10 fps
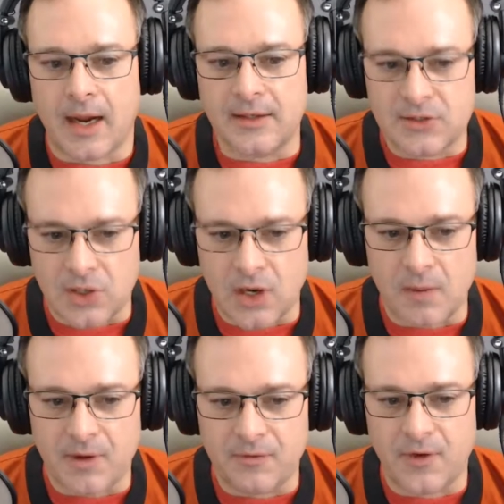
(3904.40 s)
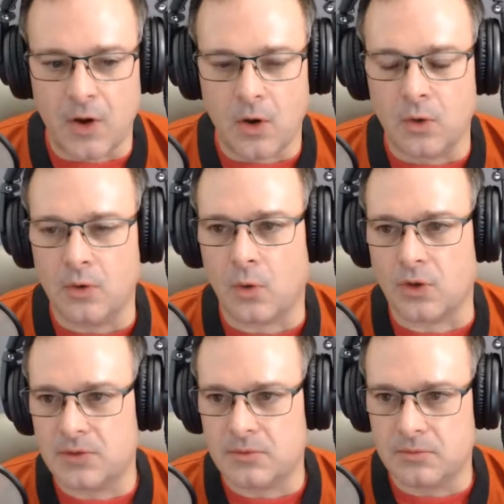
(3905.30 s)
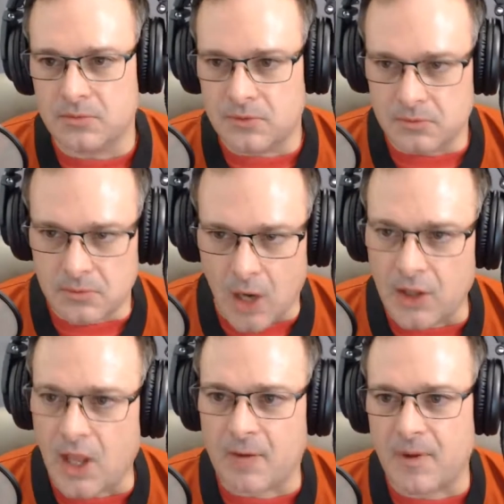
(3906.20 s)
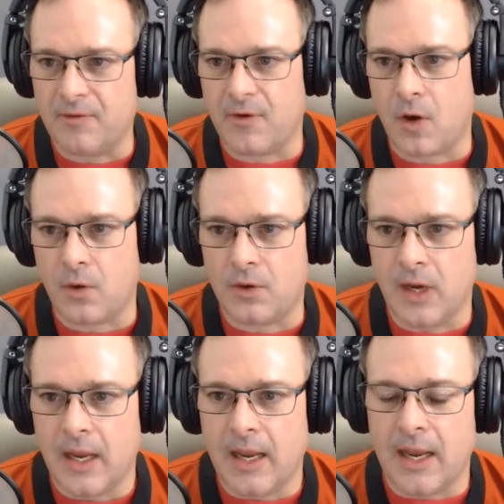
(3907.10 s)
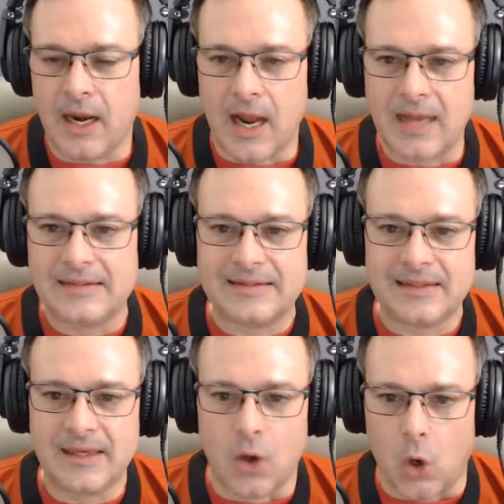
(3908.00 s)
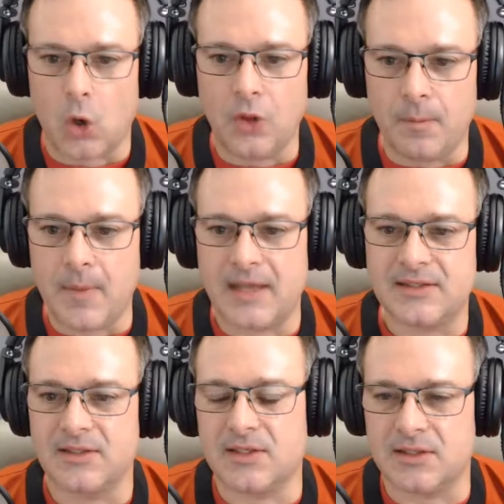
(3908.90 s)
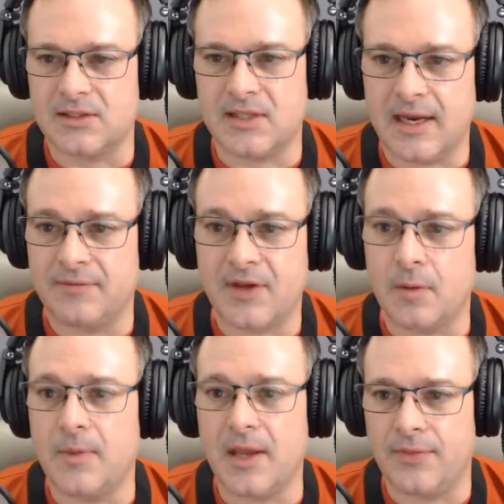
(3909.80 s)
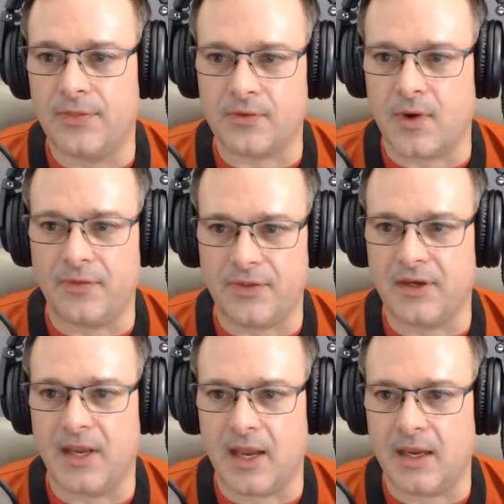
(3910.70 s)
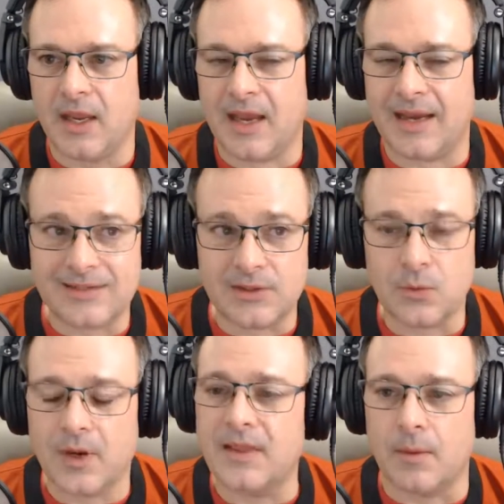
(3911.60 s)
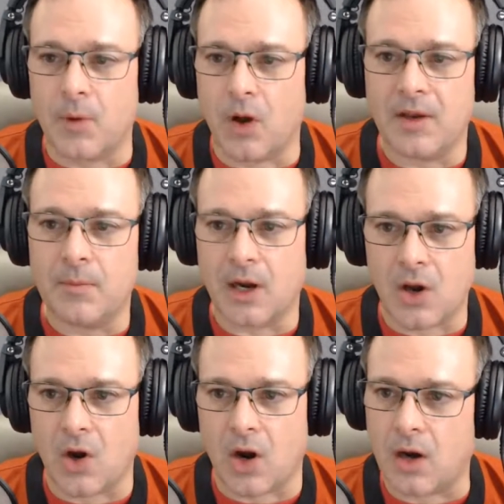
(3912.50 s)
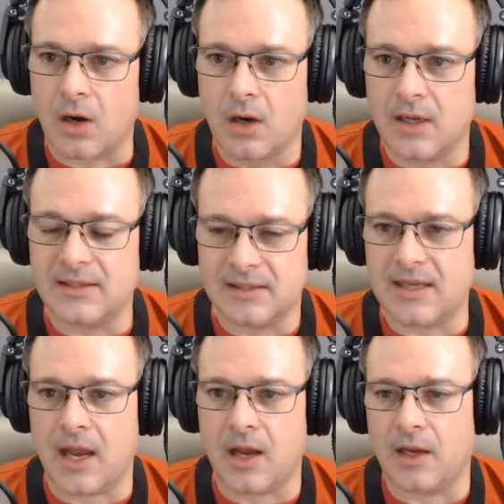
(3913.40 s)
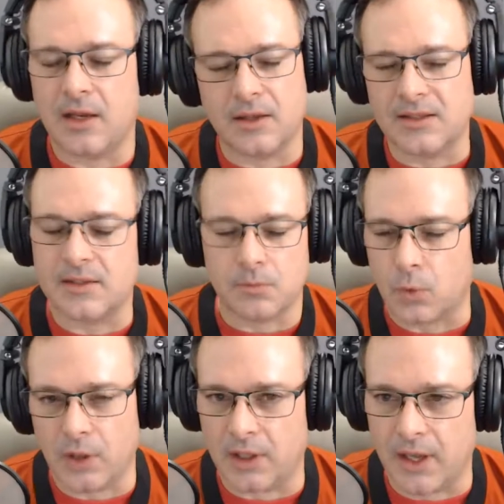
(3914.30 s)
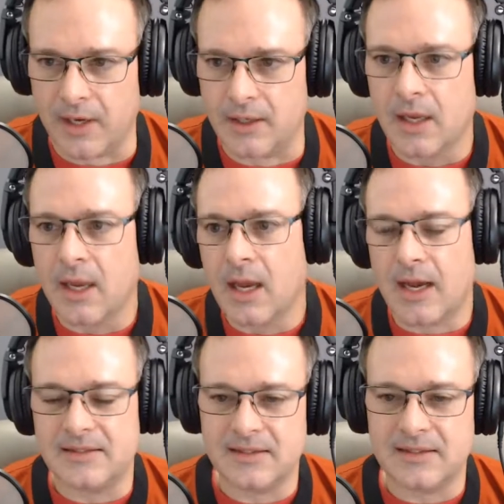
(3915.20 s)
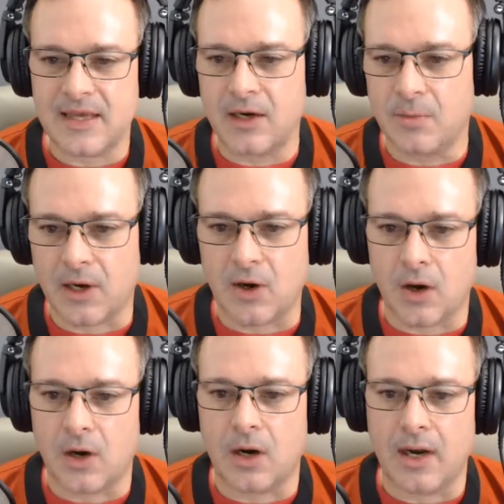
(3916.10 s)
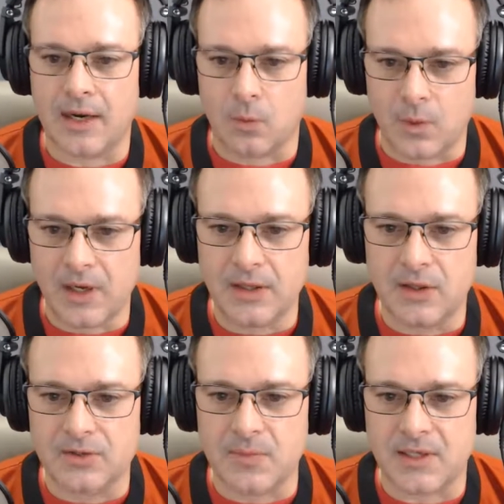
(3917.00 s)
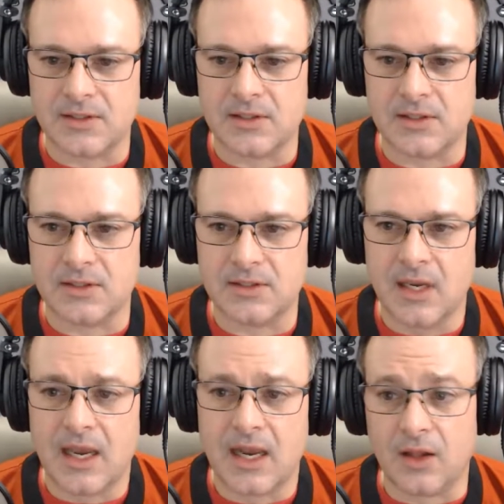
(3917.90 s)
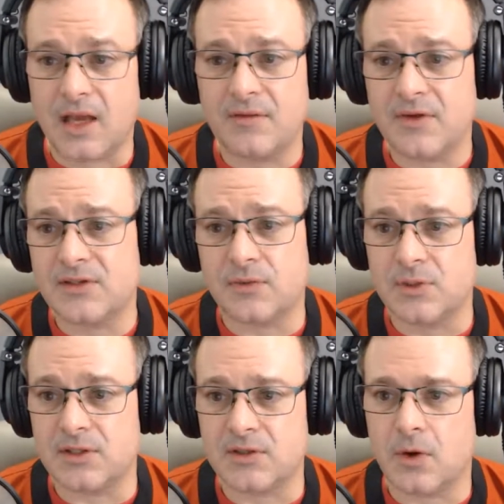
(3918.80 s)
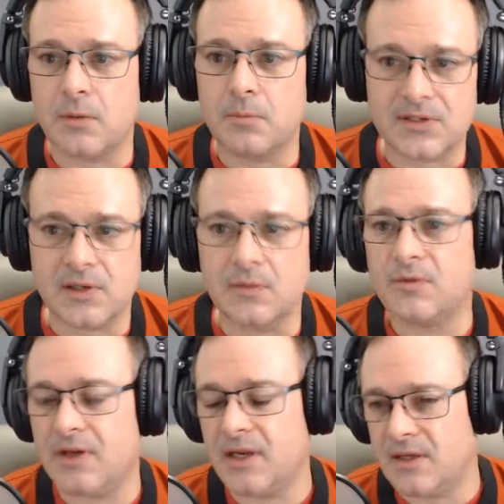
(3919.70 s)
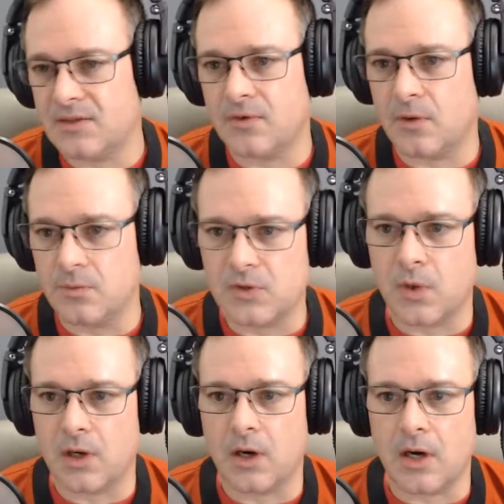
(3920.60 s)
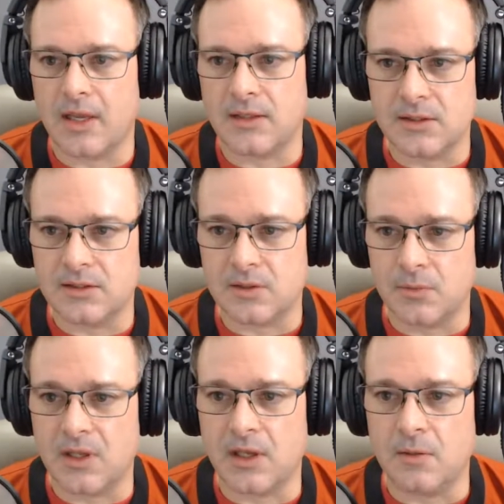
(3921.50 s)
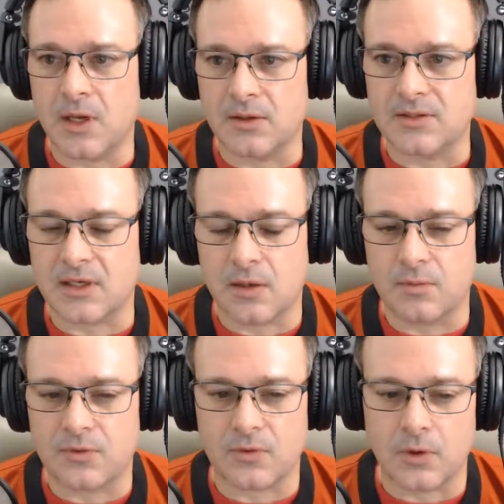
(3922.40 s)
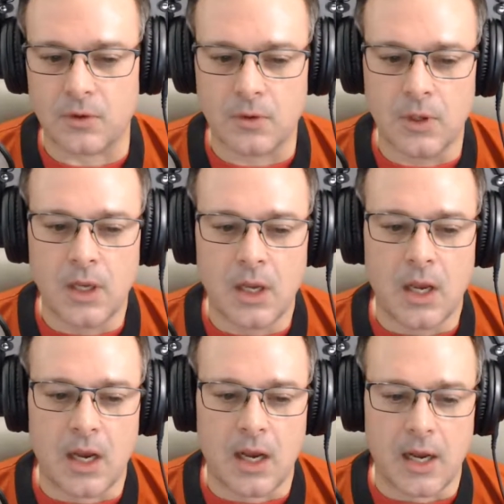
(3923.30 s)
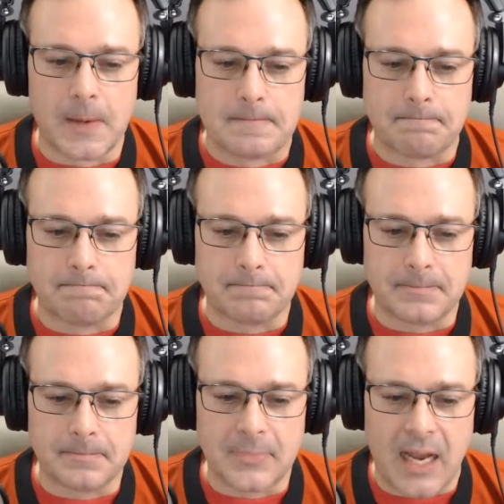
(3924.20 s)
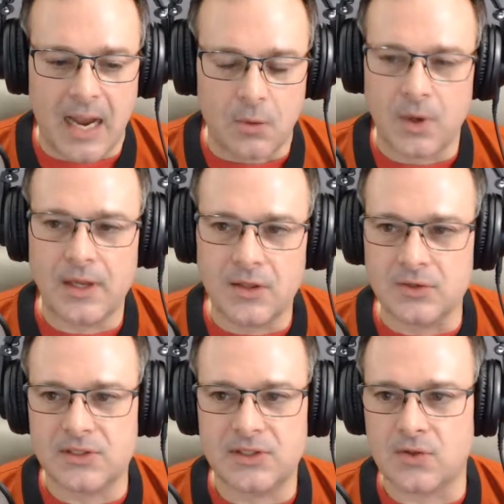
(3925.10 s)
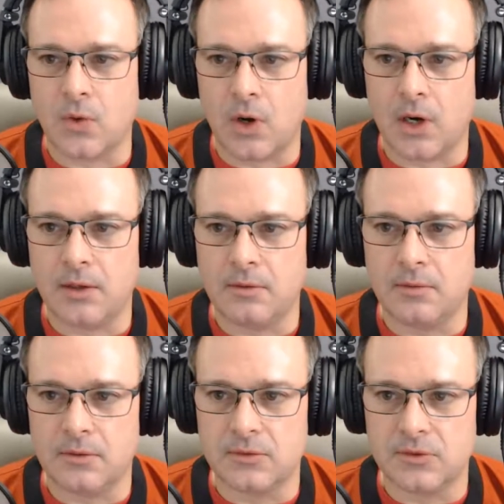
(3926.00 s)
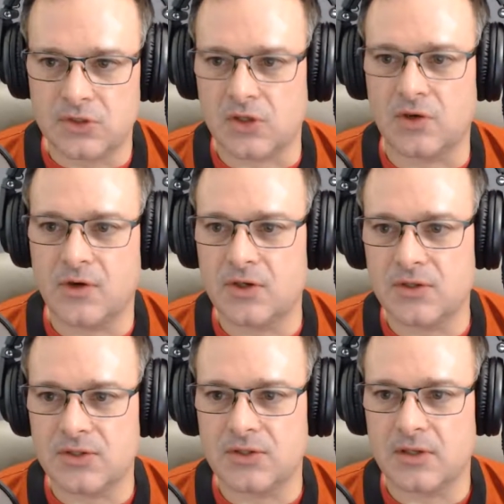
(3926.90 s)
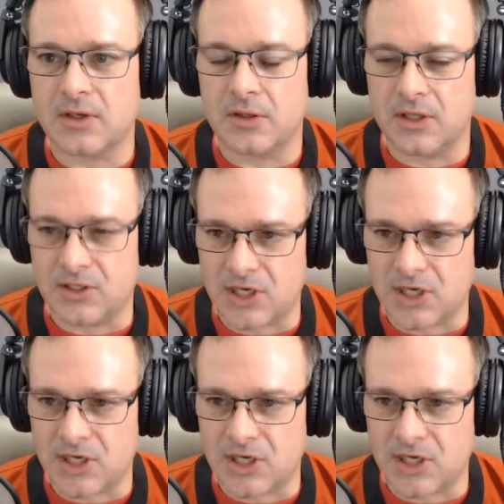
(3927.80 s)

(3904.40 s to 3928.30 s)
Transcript: I turn on my phone or unlock my phone, and I see all the messages that have come in throughout the day. I actually read them all in my car. I sit down, and unless I'm really late, I sit down in my car and I read those messages. And a lot of it's from Discord, but some of it is from Twitter and some of the emails that come through. I read those Discord servers, the